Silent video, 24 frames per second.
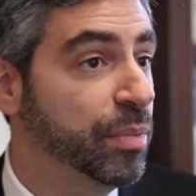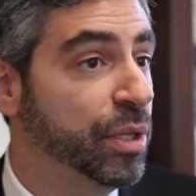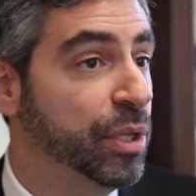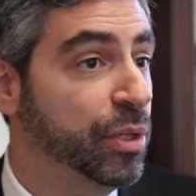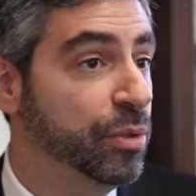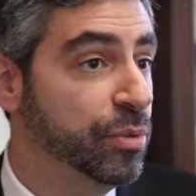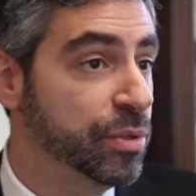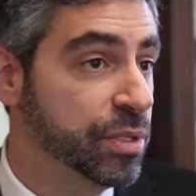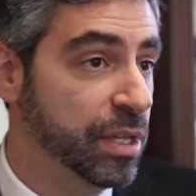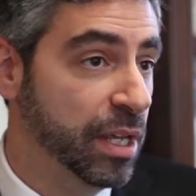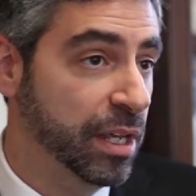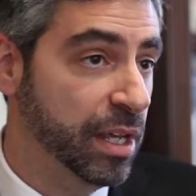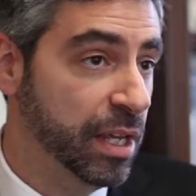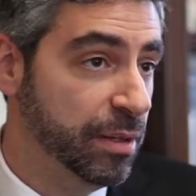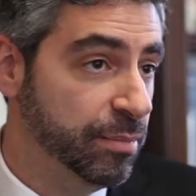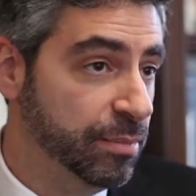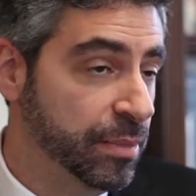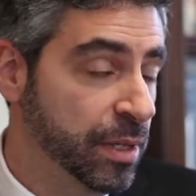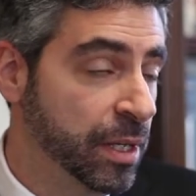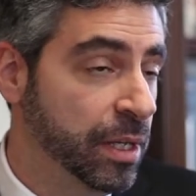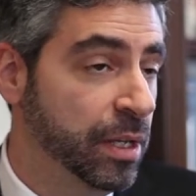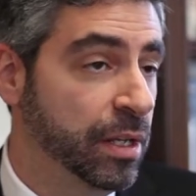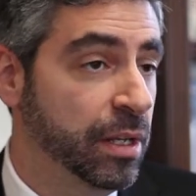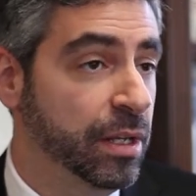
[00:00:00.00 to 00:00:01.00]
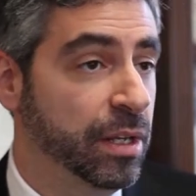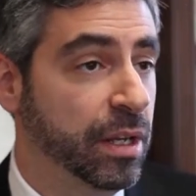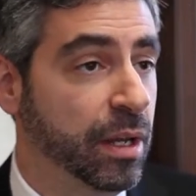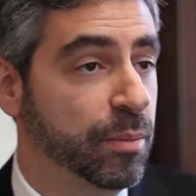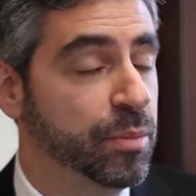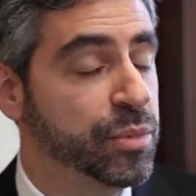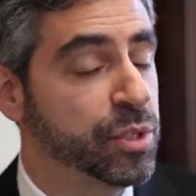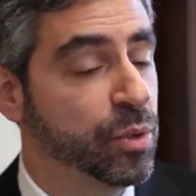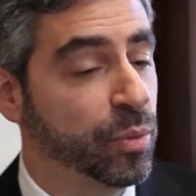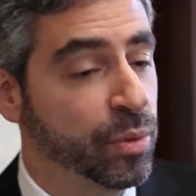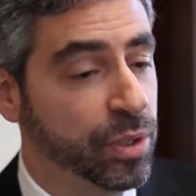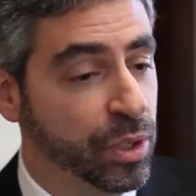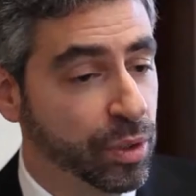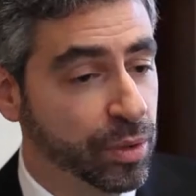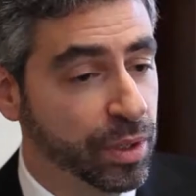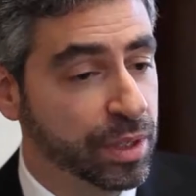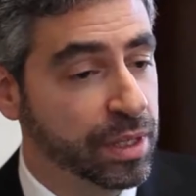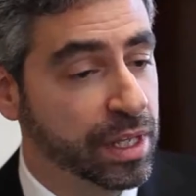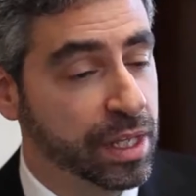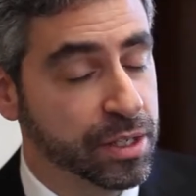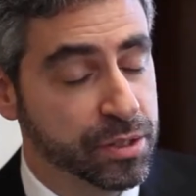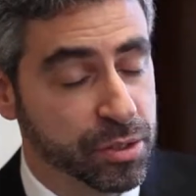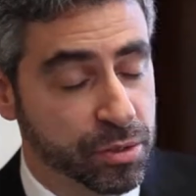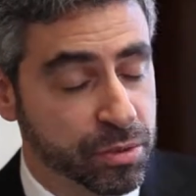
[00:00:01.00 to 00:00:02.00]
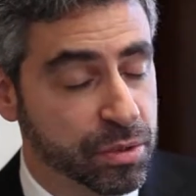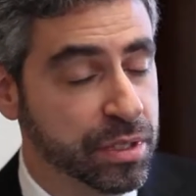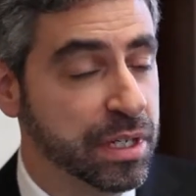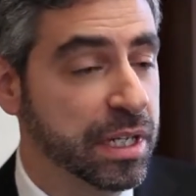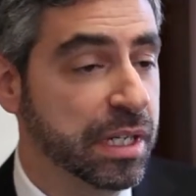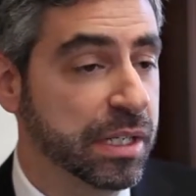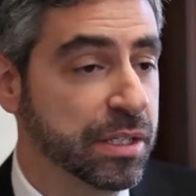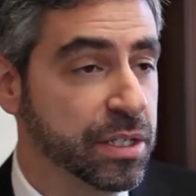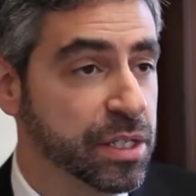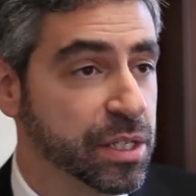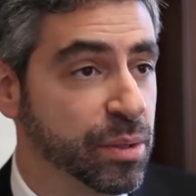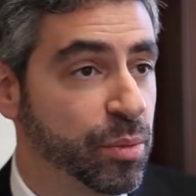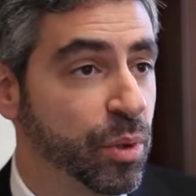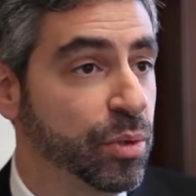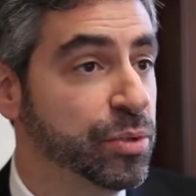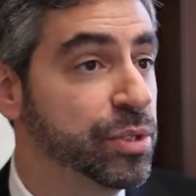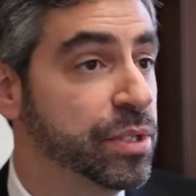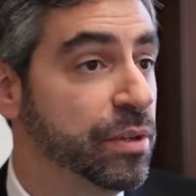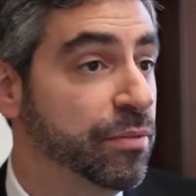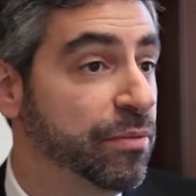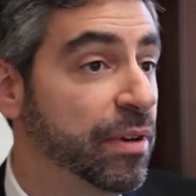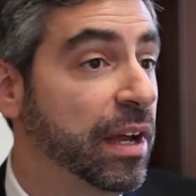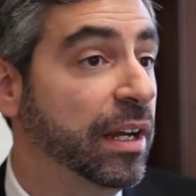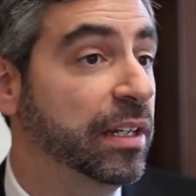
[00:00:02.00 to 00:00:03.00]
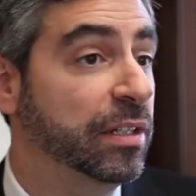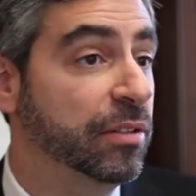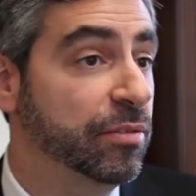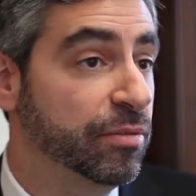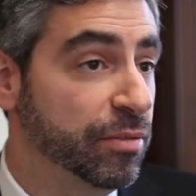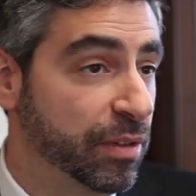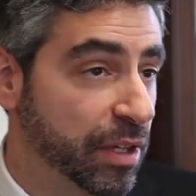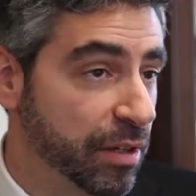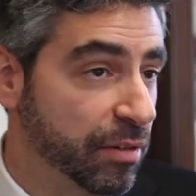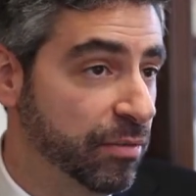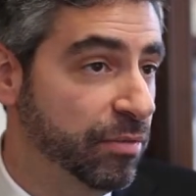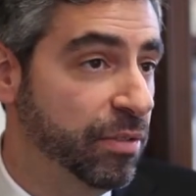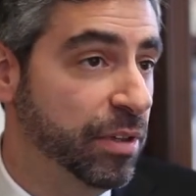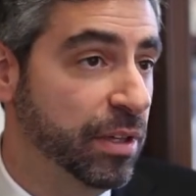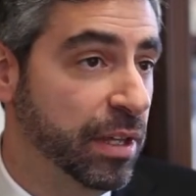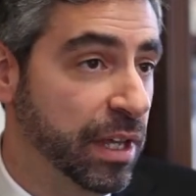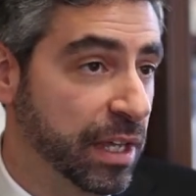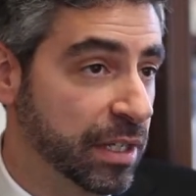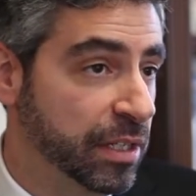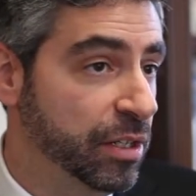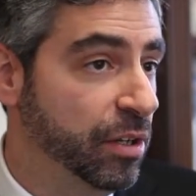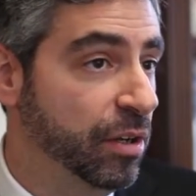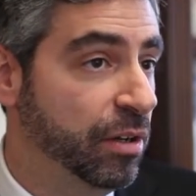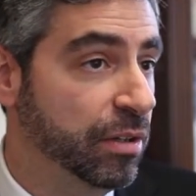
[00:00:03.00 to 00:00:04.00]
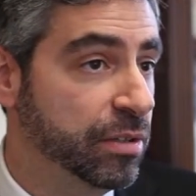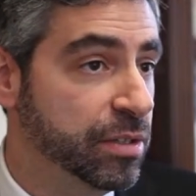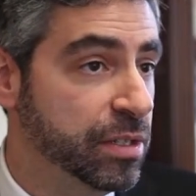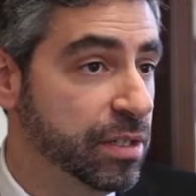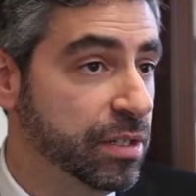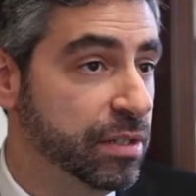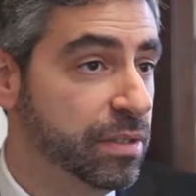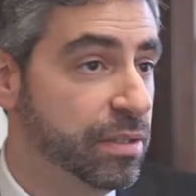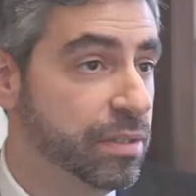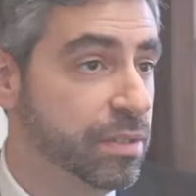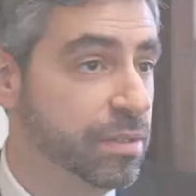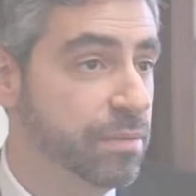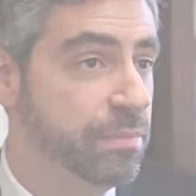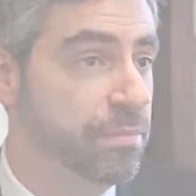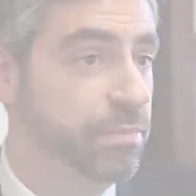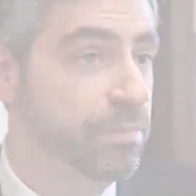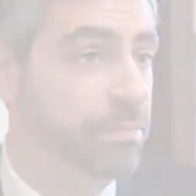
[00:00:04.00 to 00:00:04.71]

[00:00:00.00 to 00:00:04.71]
be used again. So we know that the SOD is the most effective of the antioxidants.